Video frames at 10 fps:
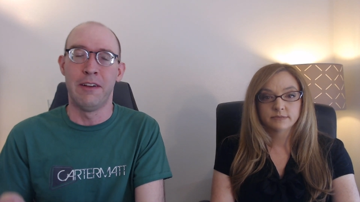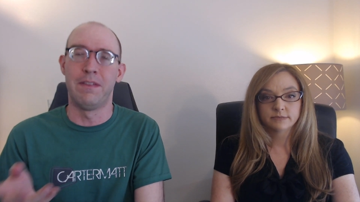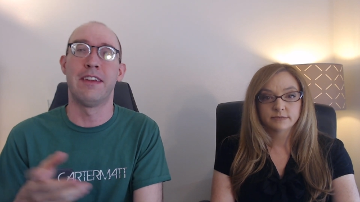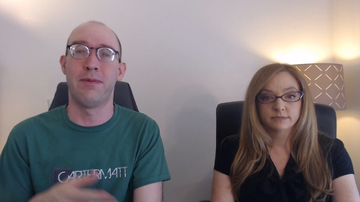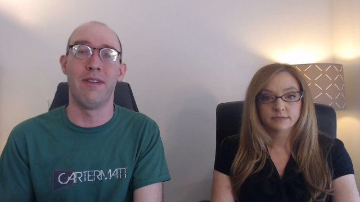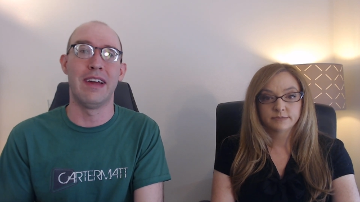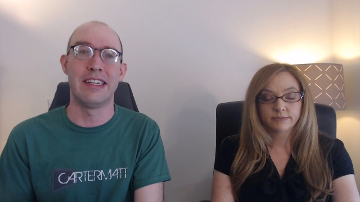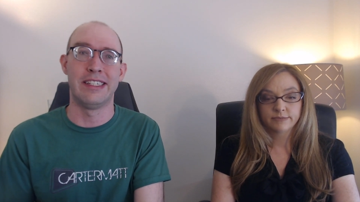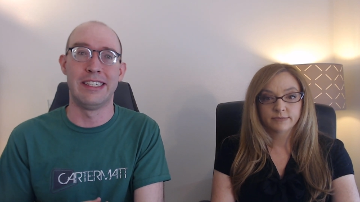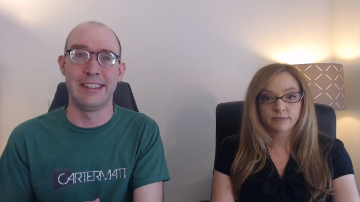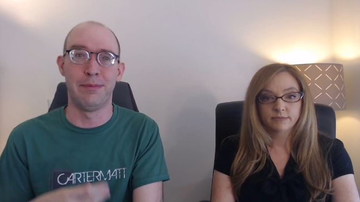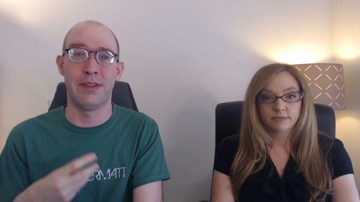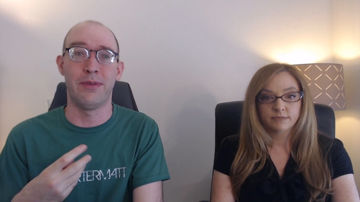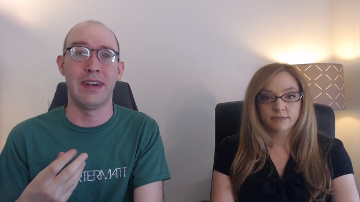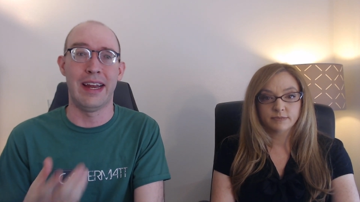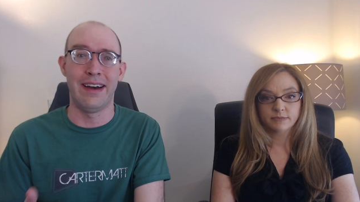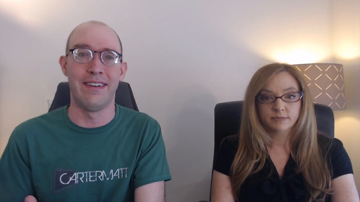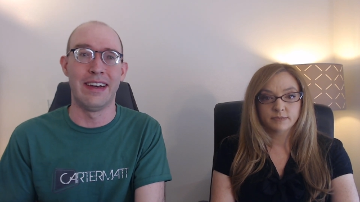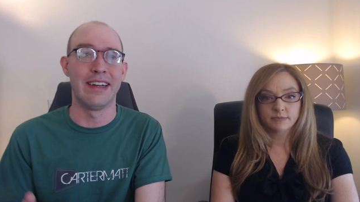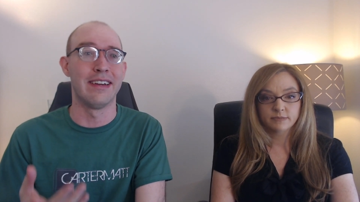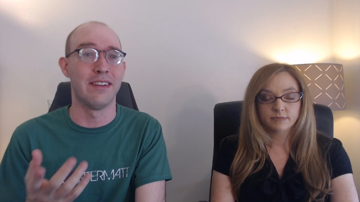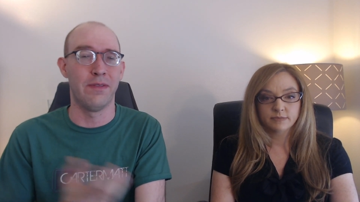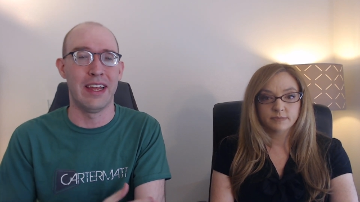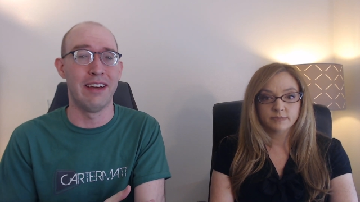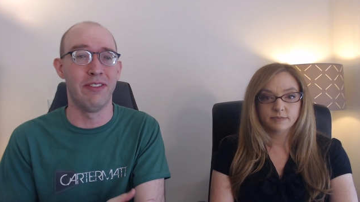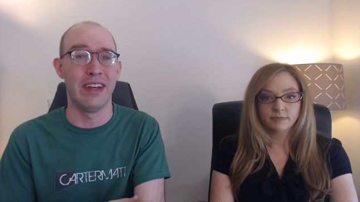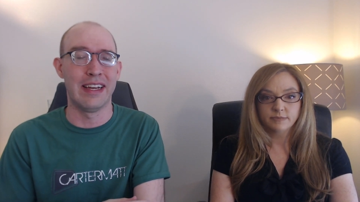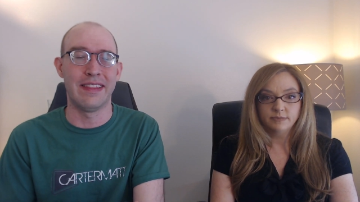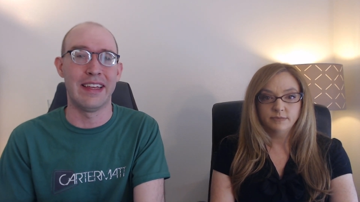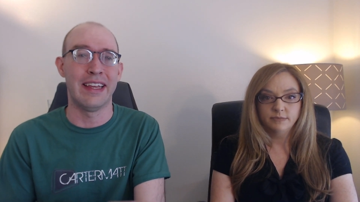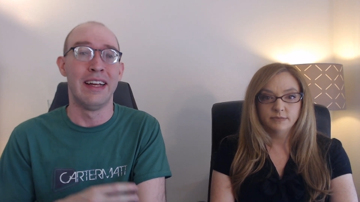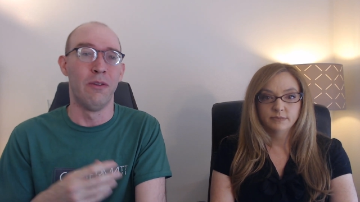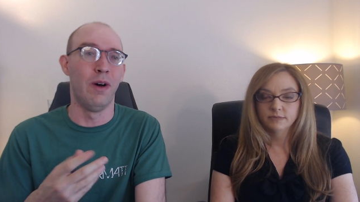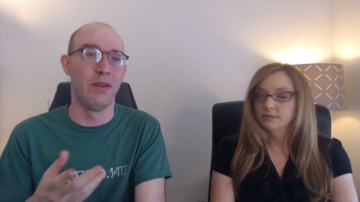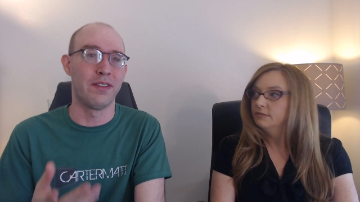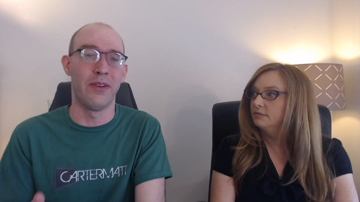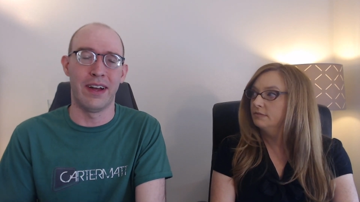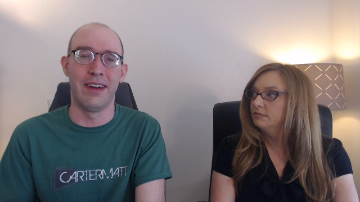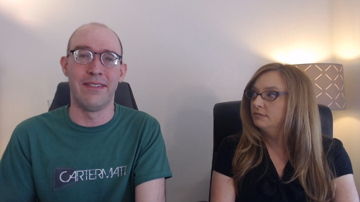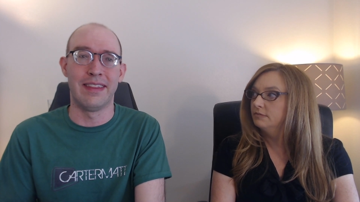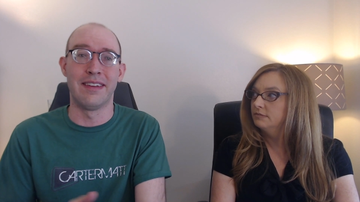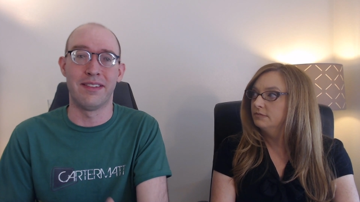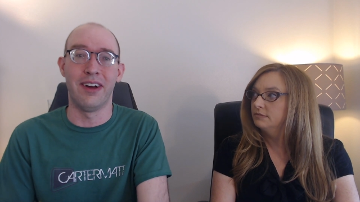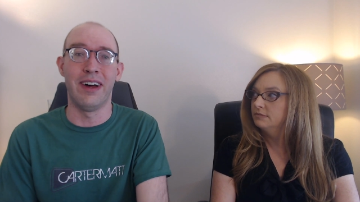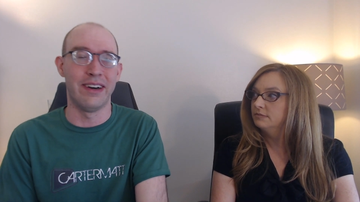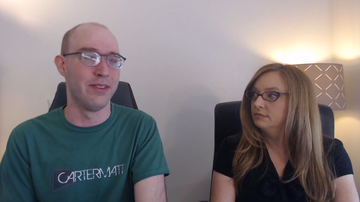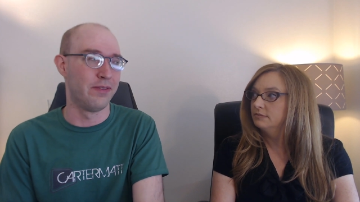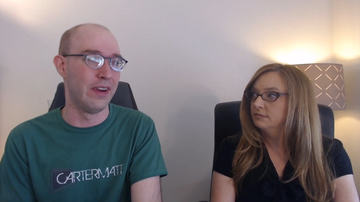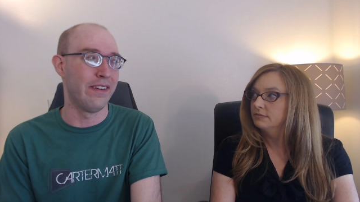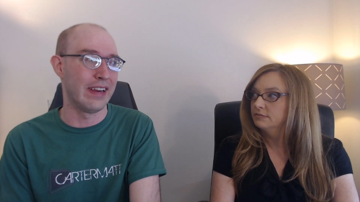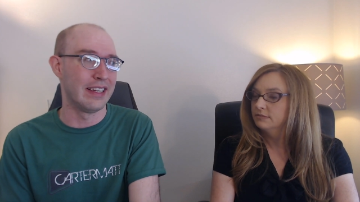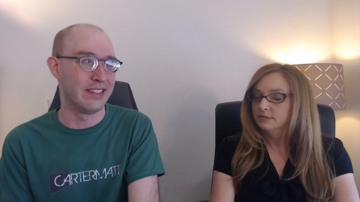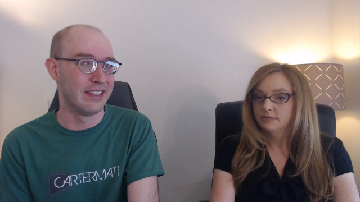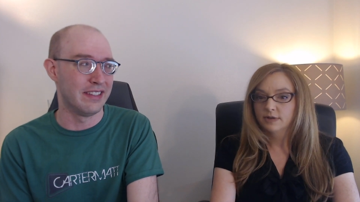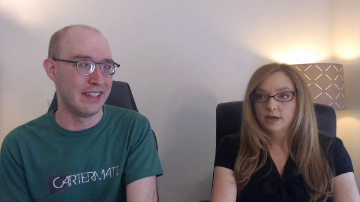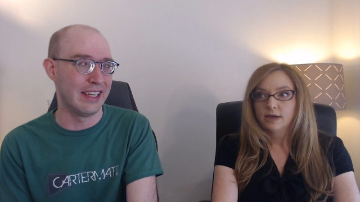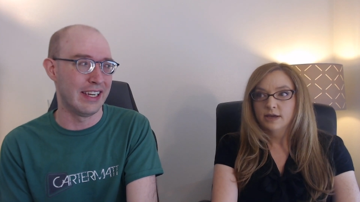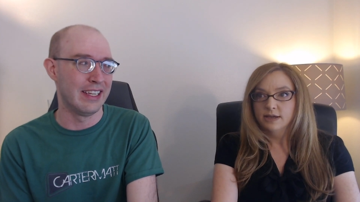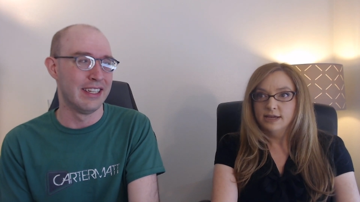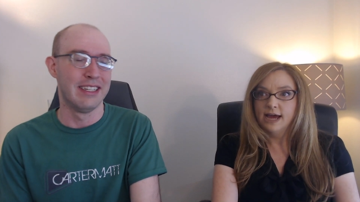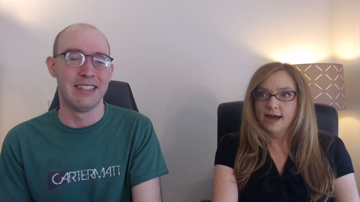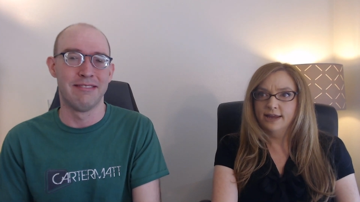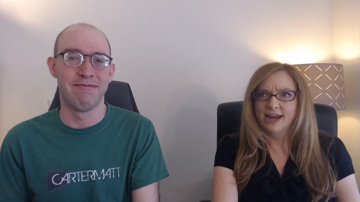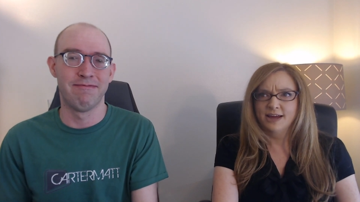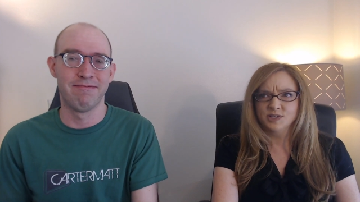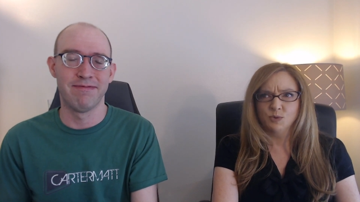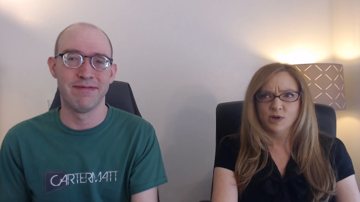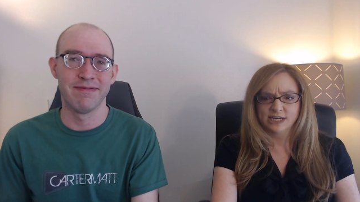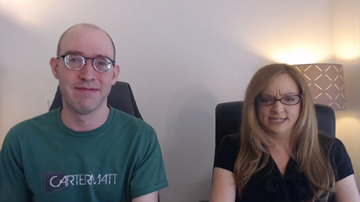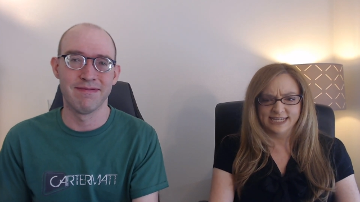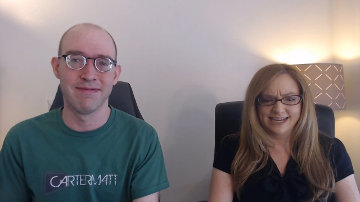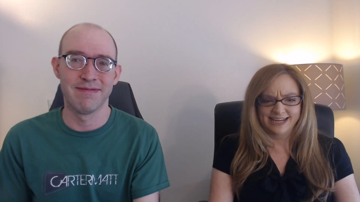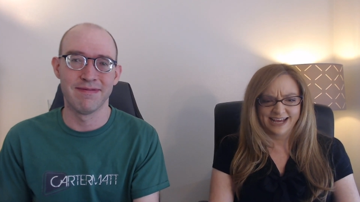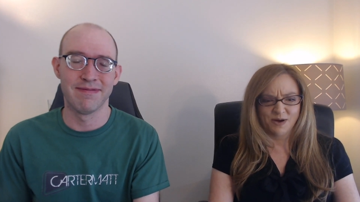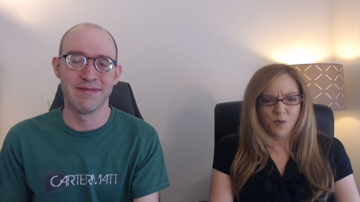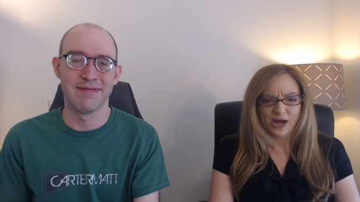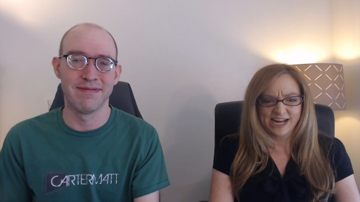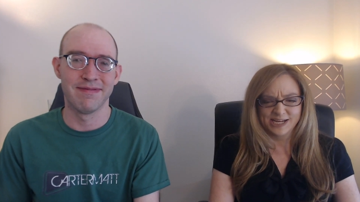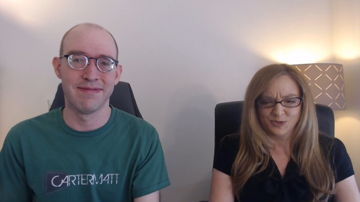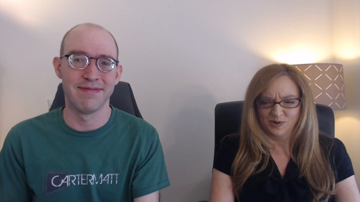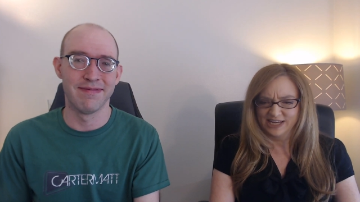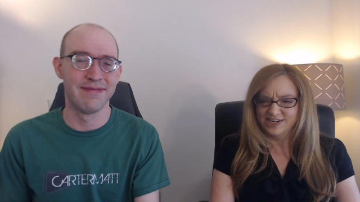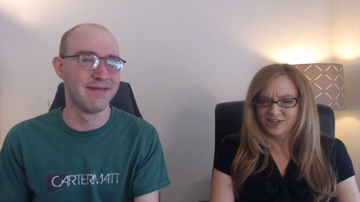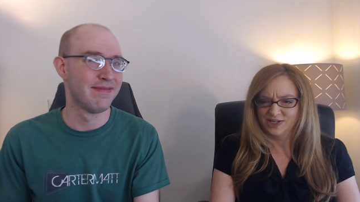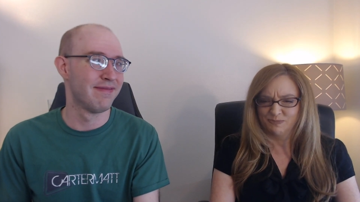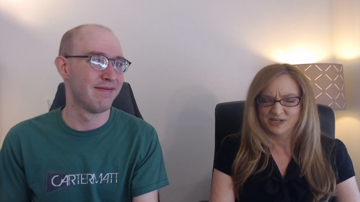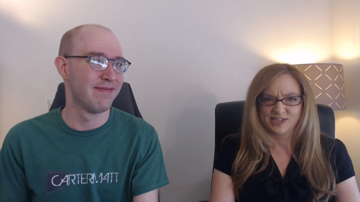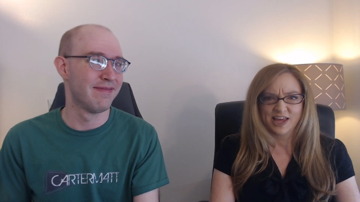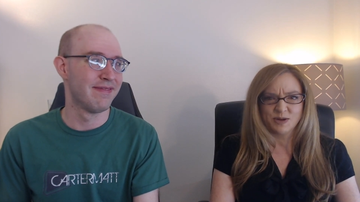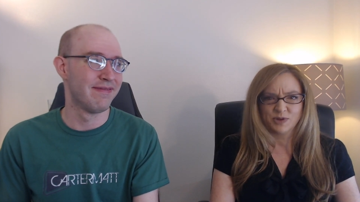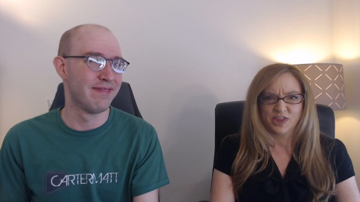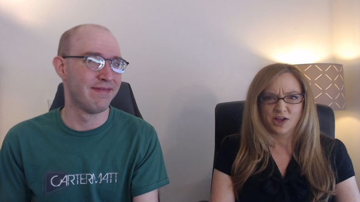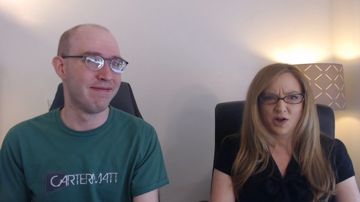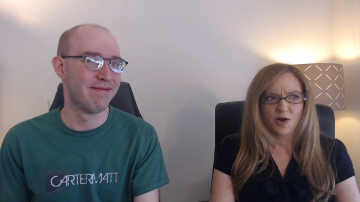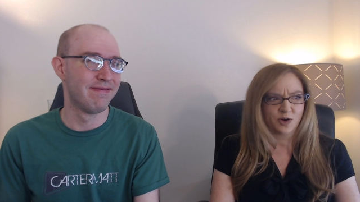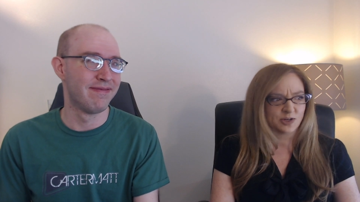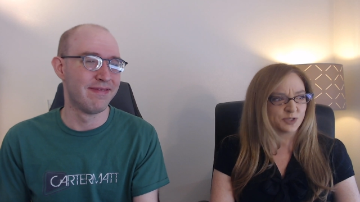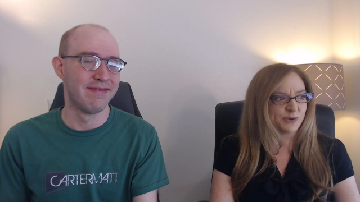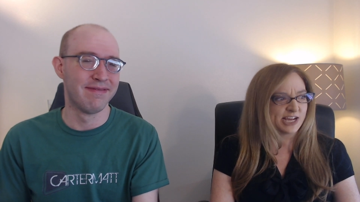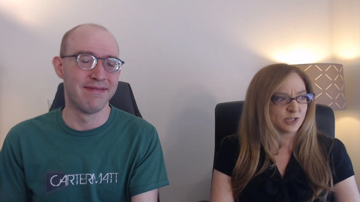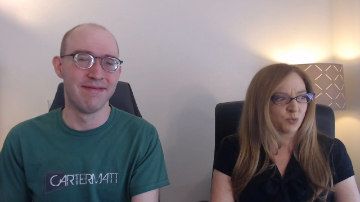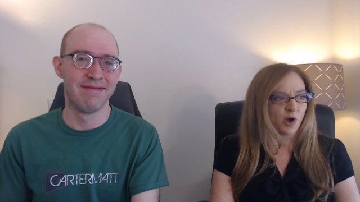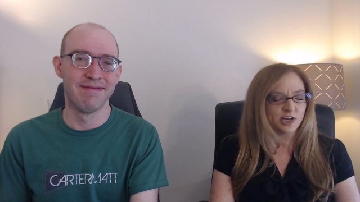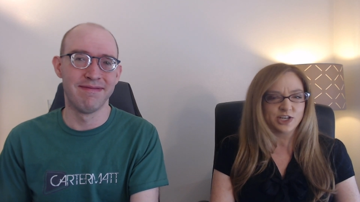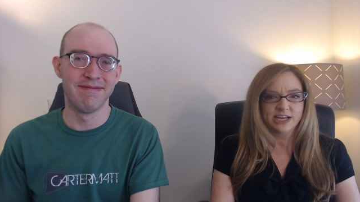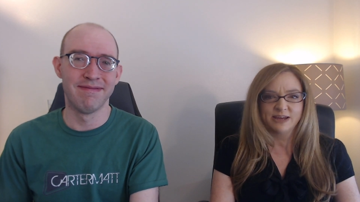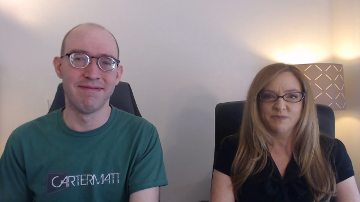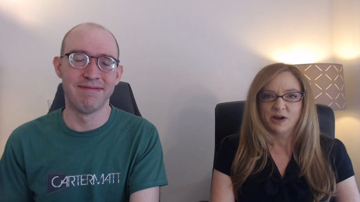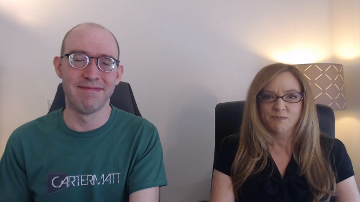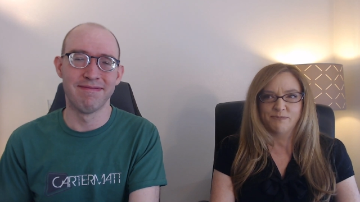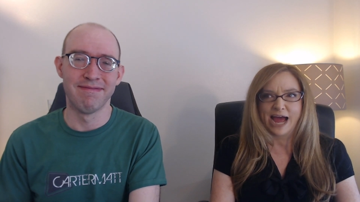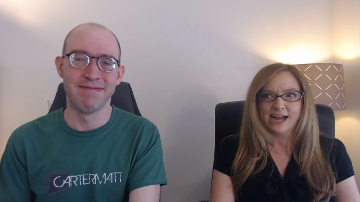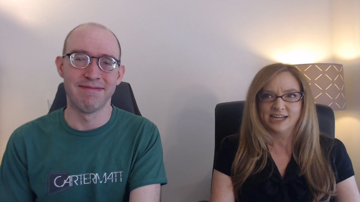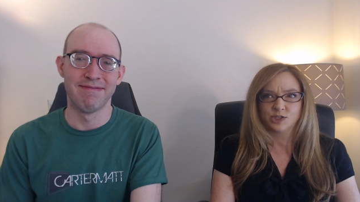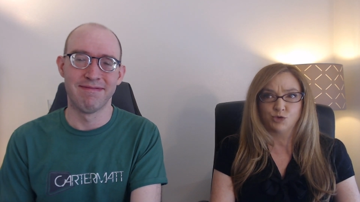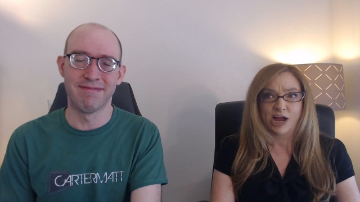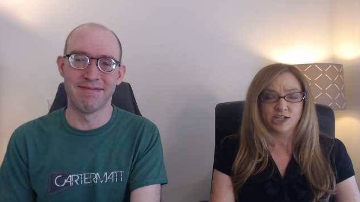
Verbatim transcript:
Speaker 1: this relationship between Aaron and his family. I think what was going on with his daughter was very interesting.
Speaker 2: Yeah, and I also want to see what his relationship is like with the guards, because watching him come back and trash